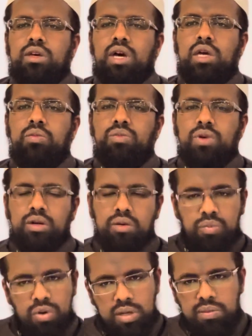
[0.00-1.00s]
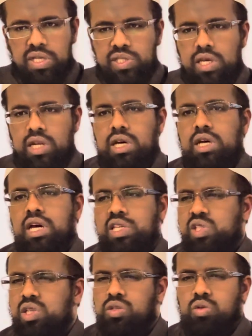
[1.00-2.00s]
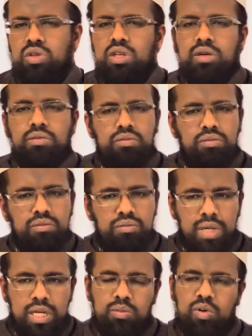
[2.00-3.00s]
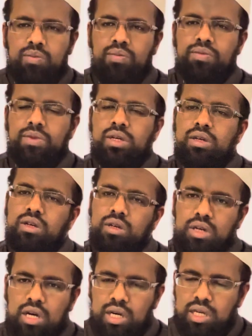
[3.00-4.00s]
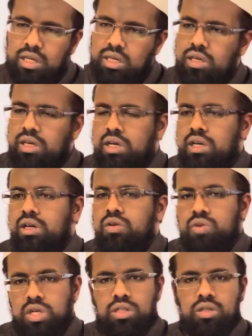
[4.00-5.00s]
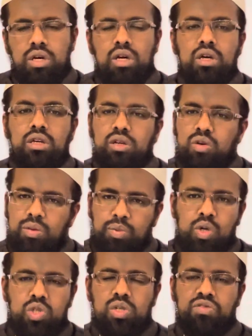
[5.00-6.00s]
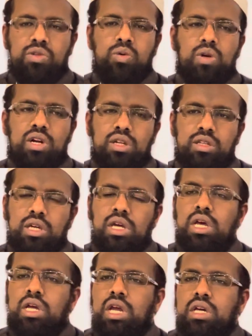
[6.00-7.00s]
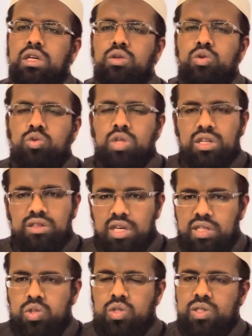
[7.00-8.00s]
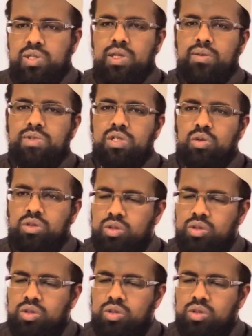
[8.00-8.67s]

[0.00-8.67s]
I pray my salah, I stick to the minimum, I read a portion of the Quran a day. Like, you take the extra steps in order